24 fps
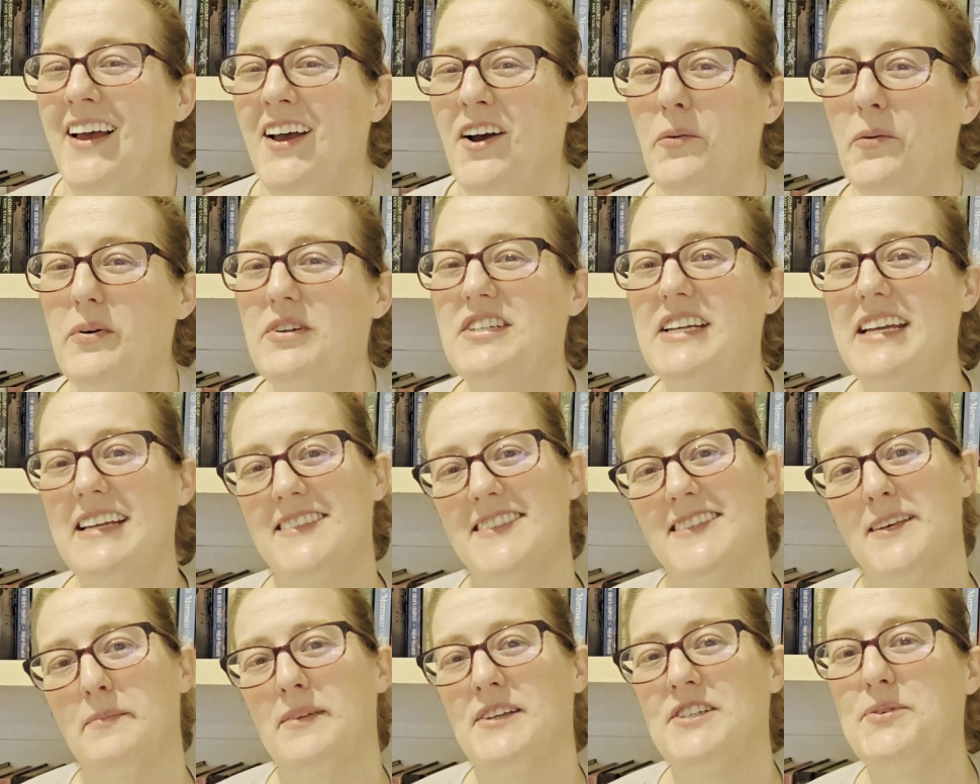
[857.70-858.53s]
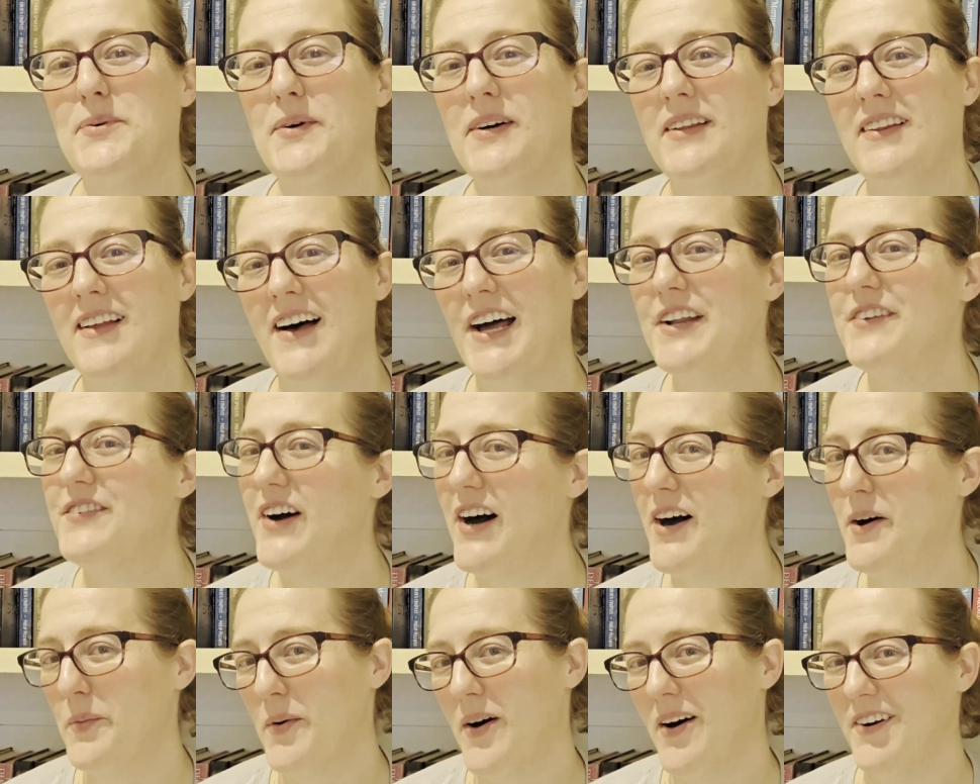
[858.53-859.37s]
which gets them into a lot of
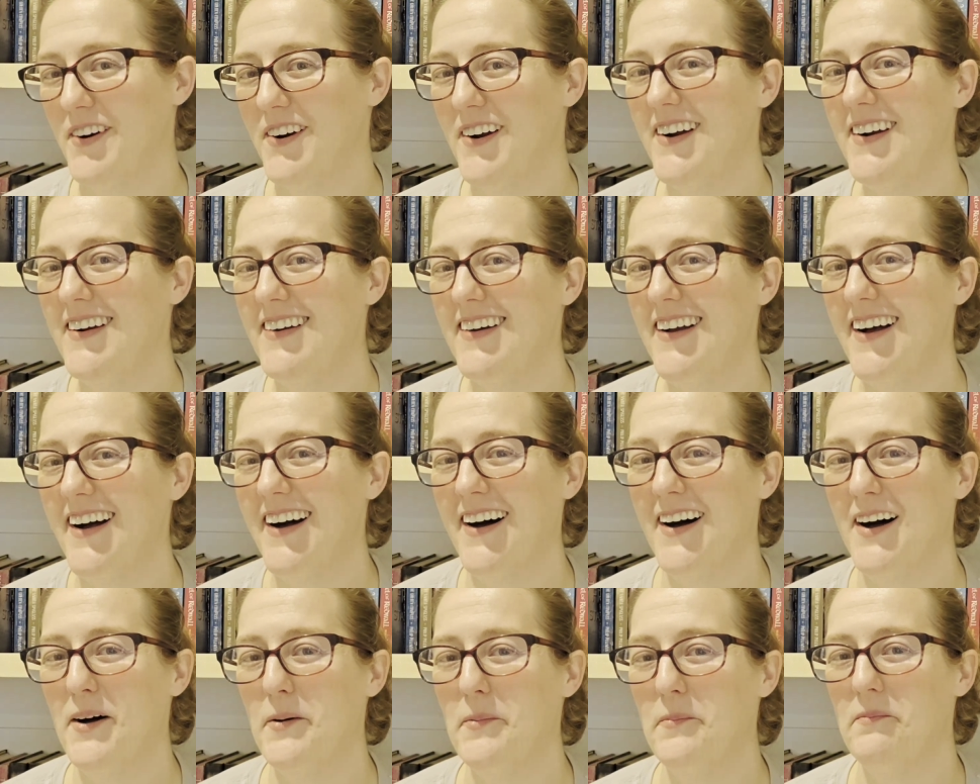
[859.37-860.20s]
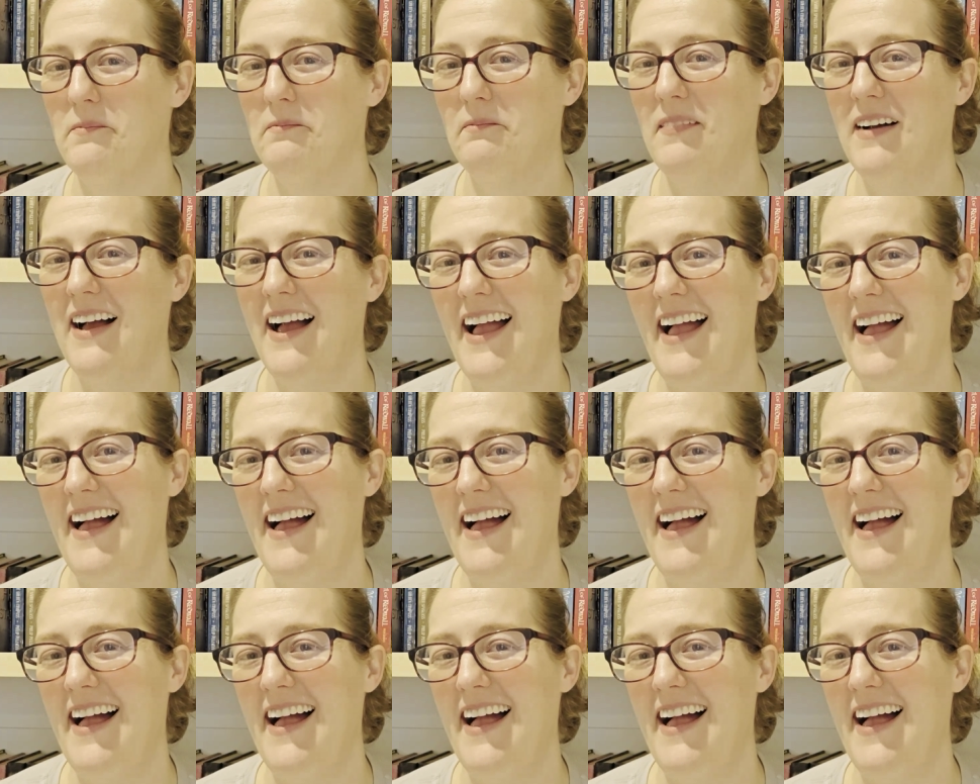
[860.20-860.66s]
hot water. And